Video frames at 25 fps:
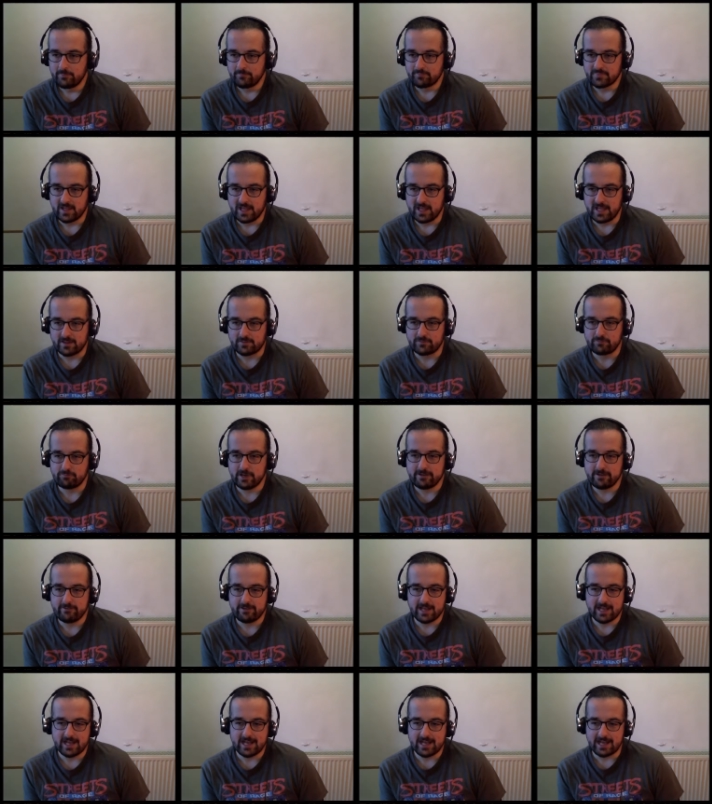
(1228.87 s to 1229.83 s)
It's
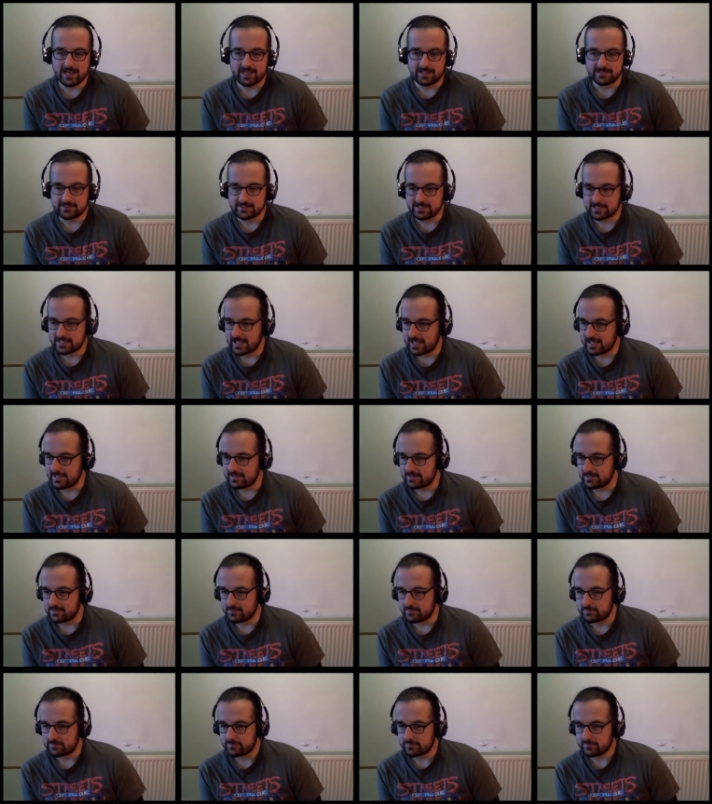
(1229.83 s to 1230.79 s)
really hard to kind
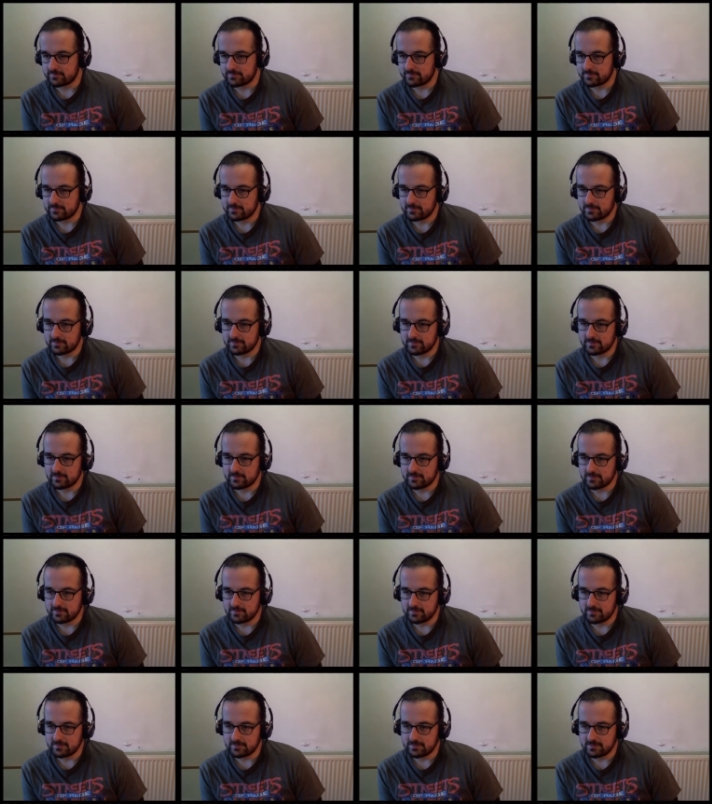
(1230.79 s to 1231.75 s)
of
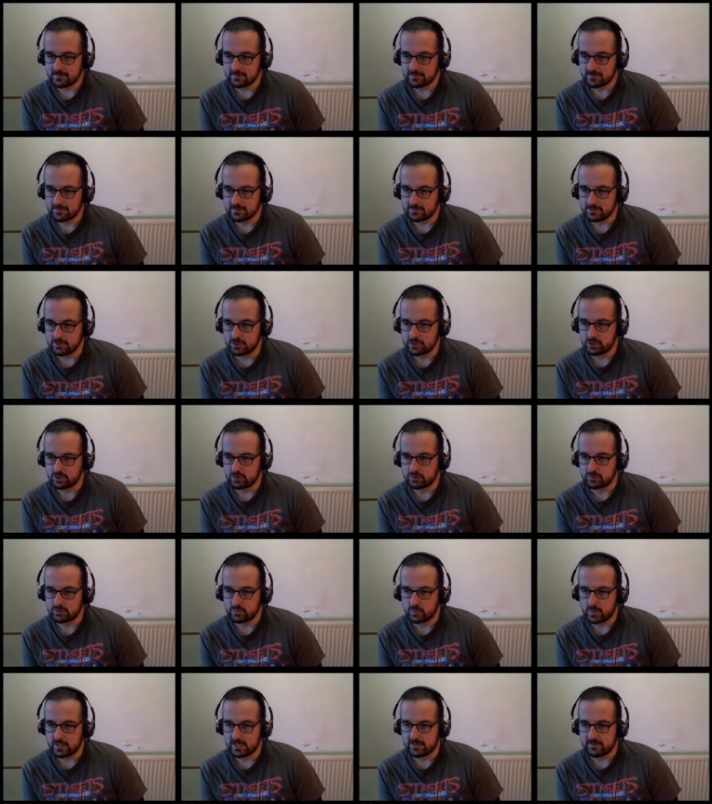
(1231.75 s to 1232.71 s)

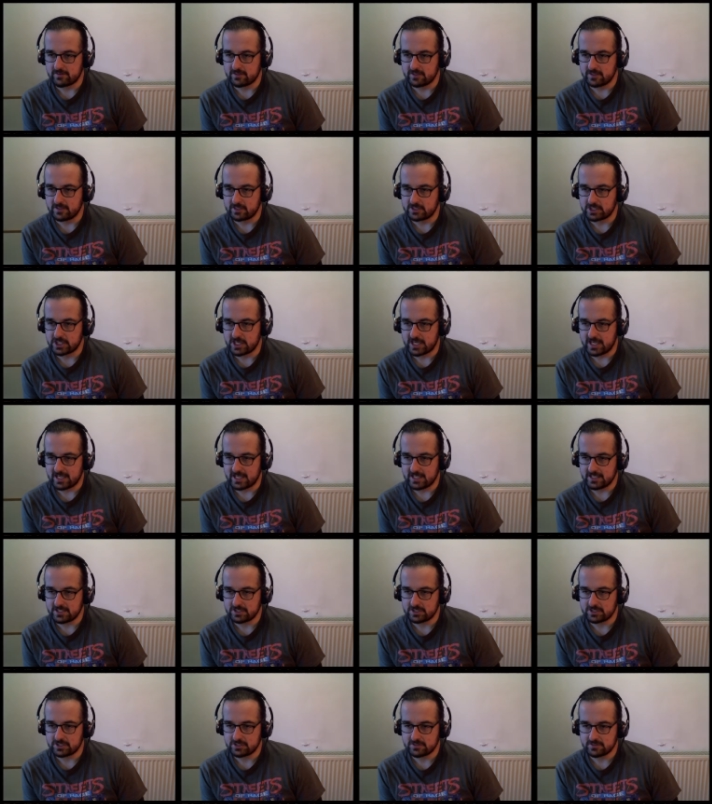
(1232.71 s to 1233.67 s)
judge when he's going to
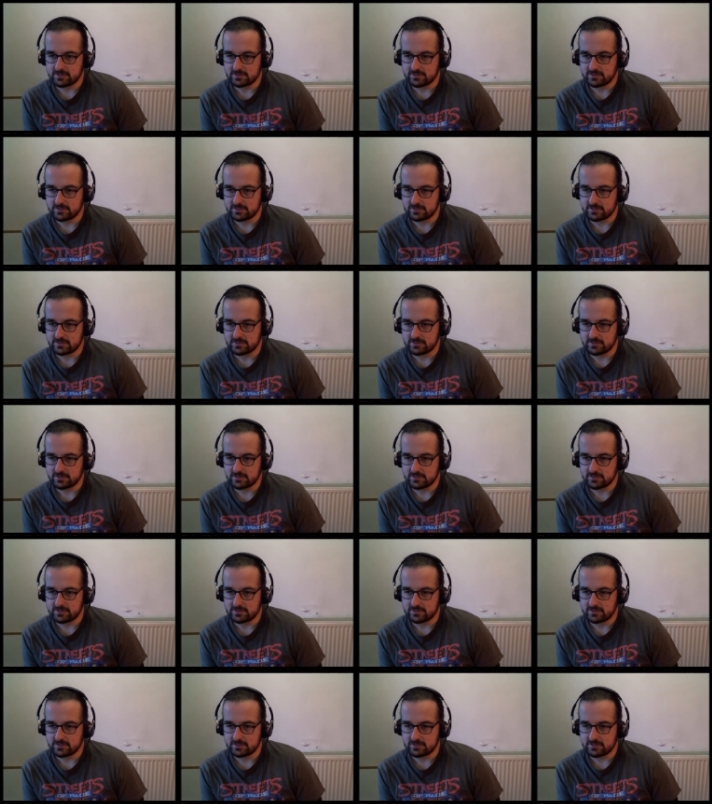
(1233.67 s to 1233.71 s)
charge.